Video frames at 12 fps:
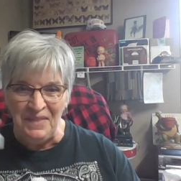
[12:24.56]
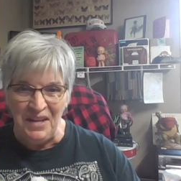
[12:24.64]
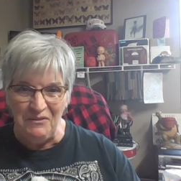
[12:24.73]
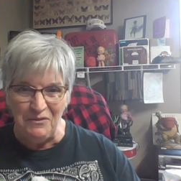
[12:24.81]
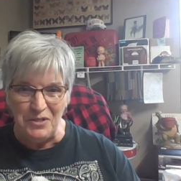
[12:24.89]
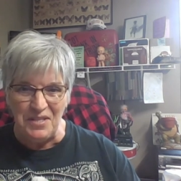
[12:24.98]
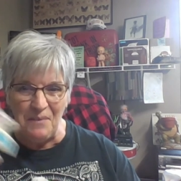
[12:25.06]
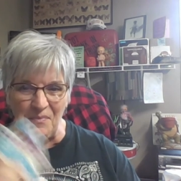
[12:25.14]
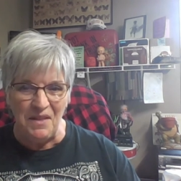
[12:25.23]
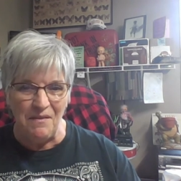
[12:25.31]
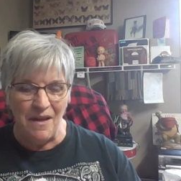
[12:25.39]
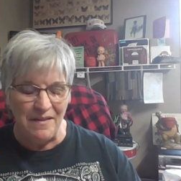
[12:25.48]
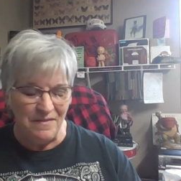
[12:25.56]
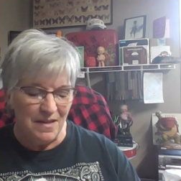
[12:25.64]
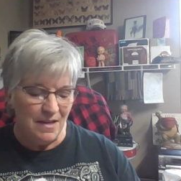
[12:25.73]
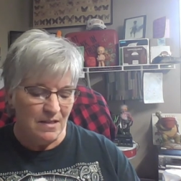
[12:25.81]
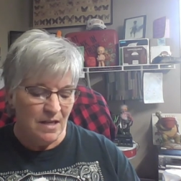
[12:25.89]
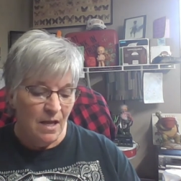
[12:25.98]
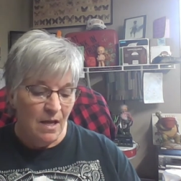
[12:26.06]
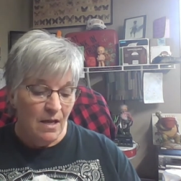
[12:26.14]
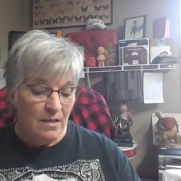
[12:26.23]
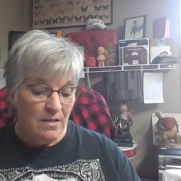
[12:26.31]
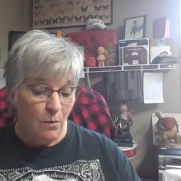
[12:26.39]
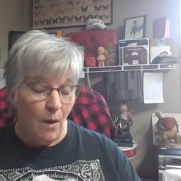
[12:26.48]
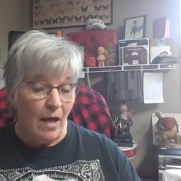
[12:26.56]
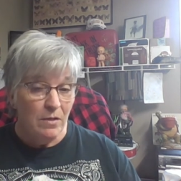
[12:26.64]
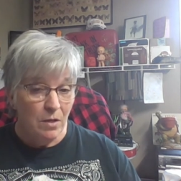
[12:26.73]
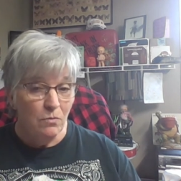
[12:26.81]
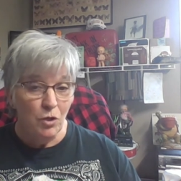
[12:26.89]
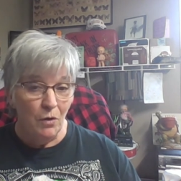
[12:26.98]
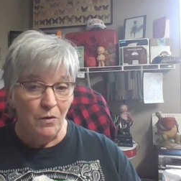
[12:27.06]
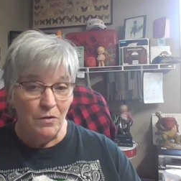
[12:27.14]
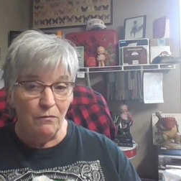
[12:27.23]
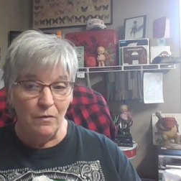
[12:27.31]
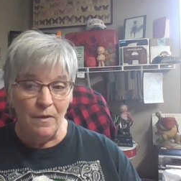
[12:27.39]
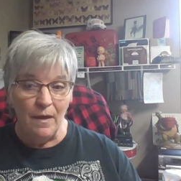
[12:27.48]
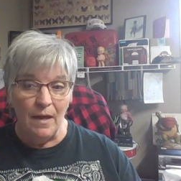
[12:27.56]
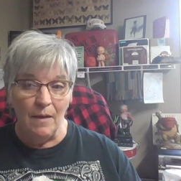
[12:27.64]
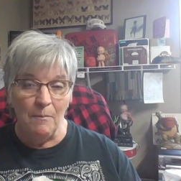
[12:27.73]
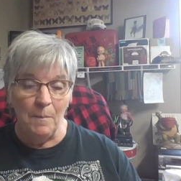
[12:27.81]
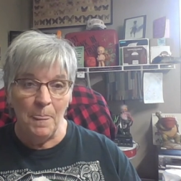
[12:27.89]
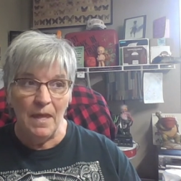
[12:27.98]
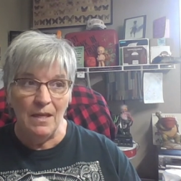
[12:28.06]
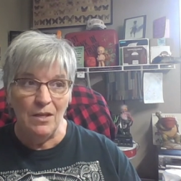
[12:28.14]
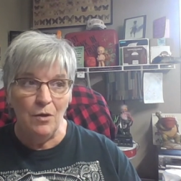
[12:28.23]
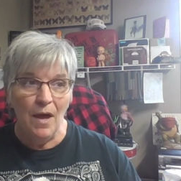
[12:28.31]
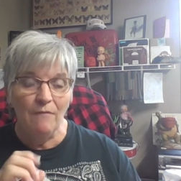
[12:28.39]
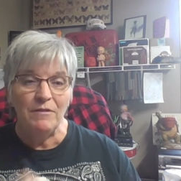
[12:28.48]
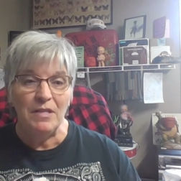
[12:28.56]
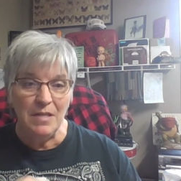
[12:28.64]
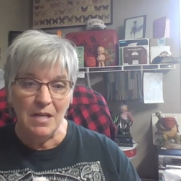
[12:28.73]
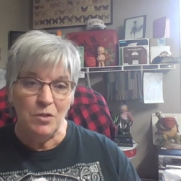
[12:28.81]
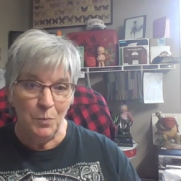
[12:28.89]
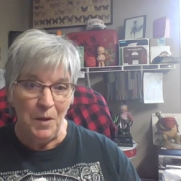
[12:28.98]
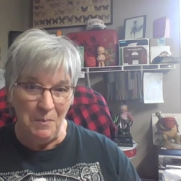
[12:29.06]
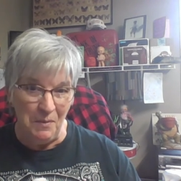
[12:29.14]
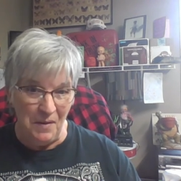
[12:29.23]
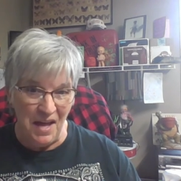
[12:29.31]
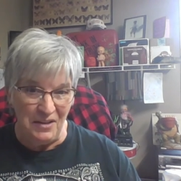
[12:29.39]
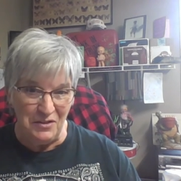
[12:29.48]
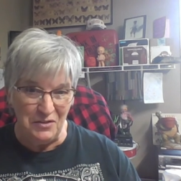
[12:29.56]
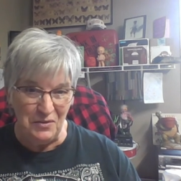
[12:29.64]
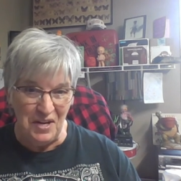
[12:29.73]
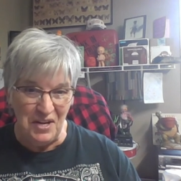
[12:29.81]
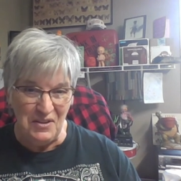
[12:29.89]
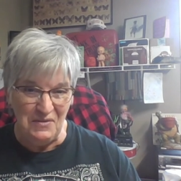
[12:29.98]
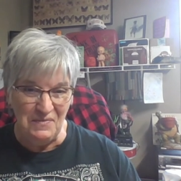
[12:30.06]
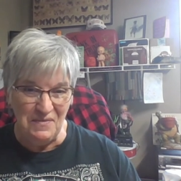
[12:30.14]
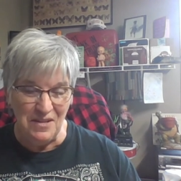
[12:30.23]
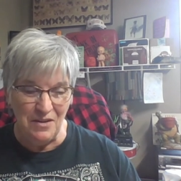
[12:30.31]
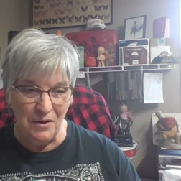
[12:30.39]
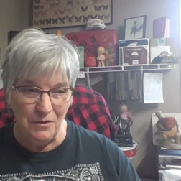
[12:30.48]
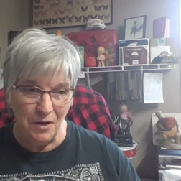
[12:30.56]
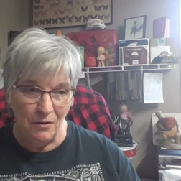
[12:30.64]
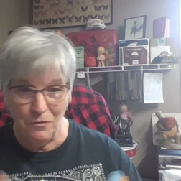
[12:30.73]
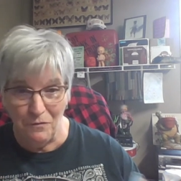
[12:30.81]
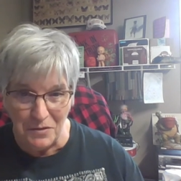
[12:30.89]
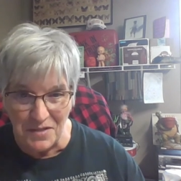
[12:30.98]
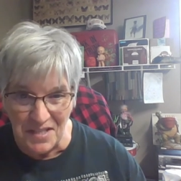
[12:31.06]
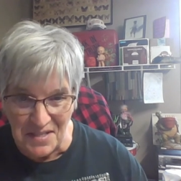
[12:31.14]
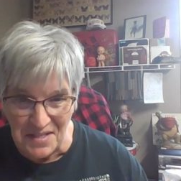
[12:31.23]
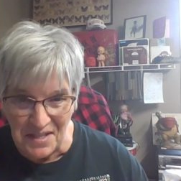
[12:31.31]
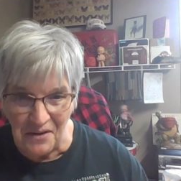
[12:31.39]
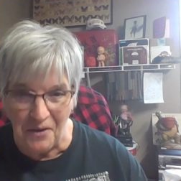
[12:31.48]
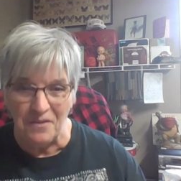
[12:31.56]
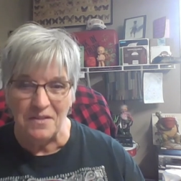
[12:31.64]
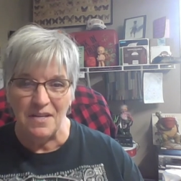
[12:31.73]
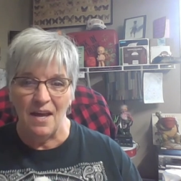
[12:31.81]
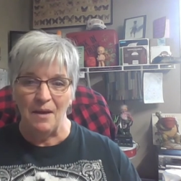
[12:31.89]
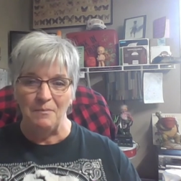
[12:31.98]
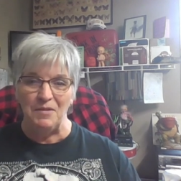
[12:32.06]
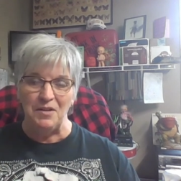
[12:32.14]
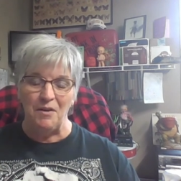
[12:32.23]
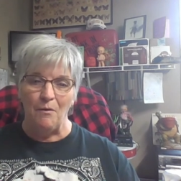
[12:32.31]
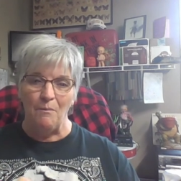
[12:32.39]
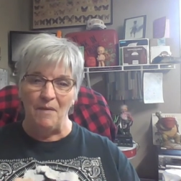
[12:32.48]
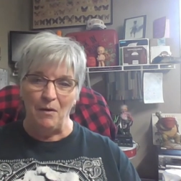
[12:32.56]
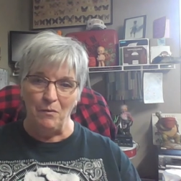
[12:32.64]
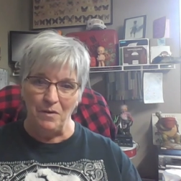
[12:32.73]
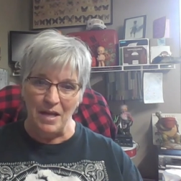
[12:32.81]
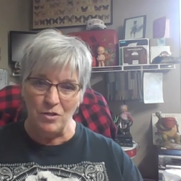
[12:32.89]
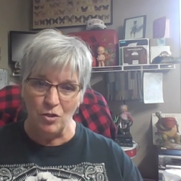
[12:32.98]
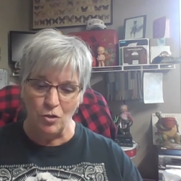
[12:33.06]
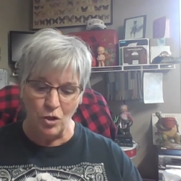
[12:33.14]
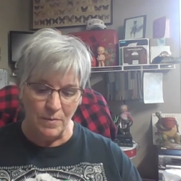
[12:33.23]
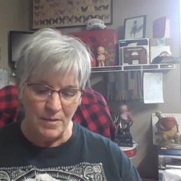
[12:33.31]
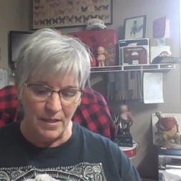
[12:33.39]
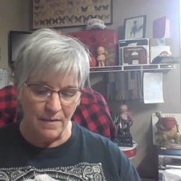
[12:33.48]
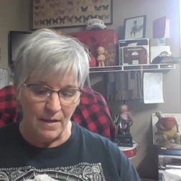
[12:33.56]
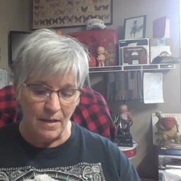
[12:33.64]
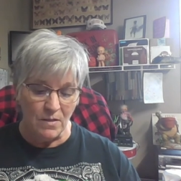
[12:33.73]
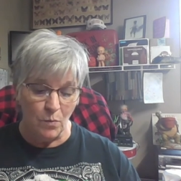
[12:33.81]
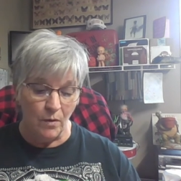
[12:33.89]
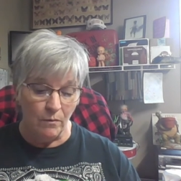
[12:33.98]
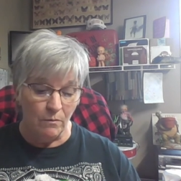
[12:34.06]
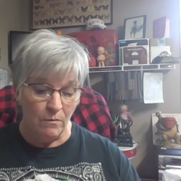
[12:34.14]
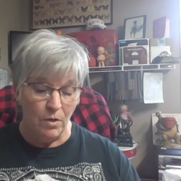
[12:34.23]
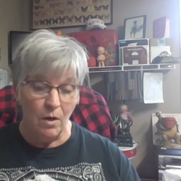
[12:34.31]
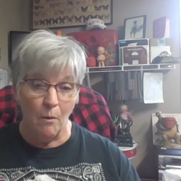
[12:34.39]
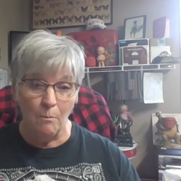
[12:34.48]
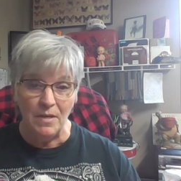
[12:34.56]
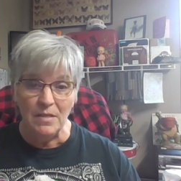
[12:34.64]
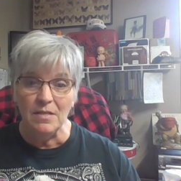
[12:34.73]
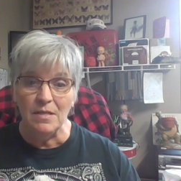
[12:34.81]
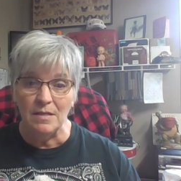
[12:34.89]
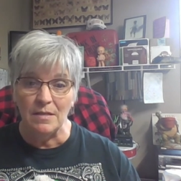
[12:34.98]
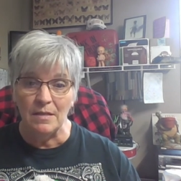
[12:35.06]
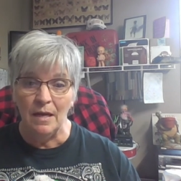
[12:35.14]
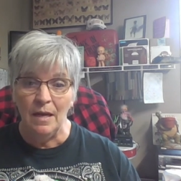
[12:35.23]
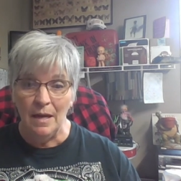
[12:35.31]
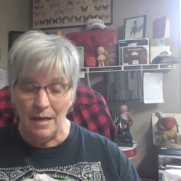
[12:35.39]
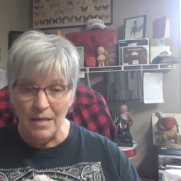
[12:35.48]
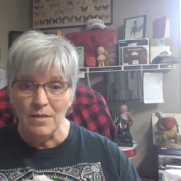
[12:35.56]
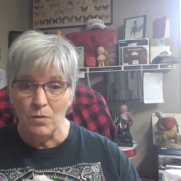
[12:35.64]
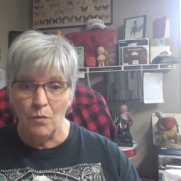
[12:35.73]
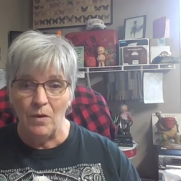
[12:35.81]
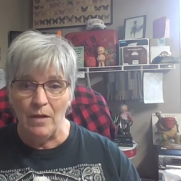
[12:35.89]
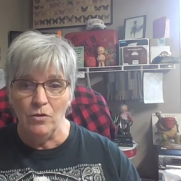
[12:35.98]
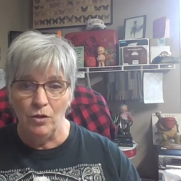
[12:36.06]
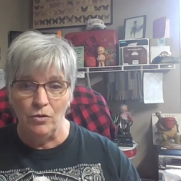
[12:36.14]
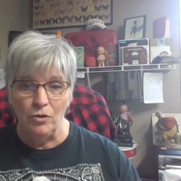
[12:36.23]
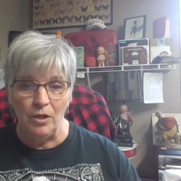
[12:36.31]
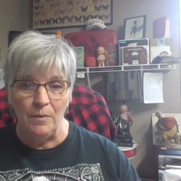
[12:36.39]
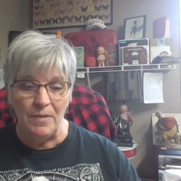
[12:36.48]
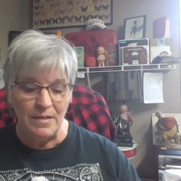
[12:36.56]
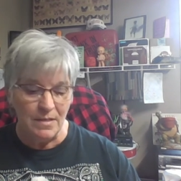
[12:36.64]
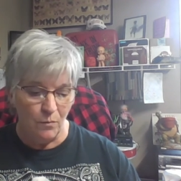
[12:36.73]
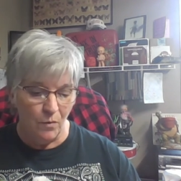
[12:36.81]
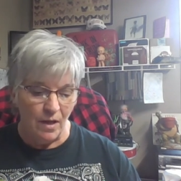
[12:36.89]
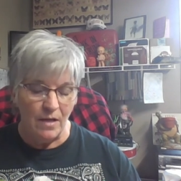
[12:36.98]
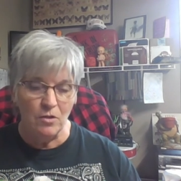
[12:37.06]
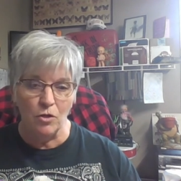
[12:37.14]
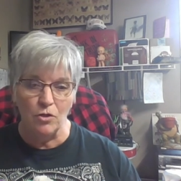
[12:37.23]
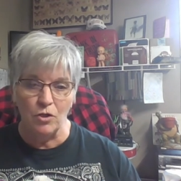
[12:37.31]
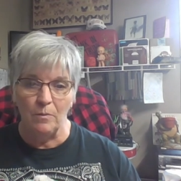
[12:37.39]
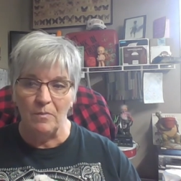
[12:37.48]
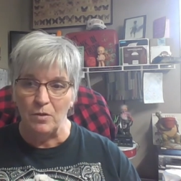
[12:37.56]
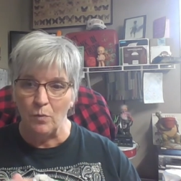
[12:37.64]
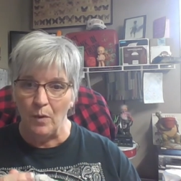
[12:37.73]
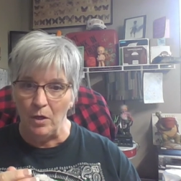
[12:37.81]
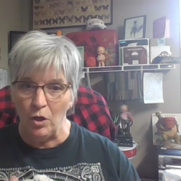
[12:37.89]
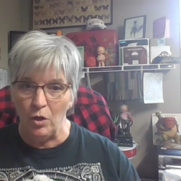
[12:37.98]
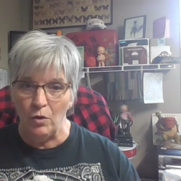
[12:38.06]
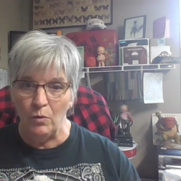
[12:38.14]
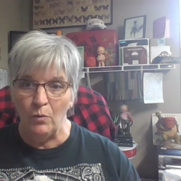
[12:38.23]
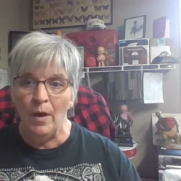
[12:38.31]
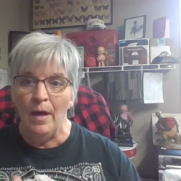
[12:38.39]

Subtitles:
for something like this. So I do charge for that. You have to teach people how to treat you. You know, Dr. Phil says that all the time, you know, about relationships and things. Well, you know, business is a relationship. It's a relationship between you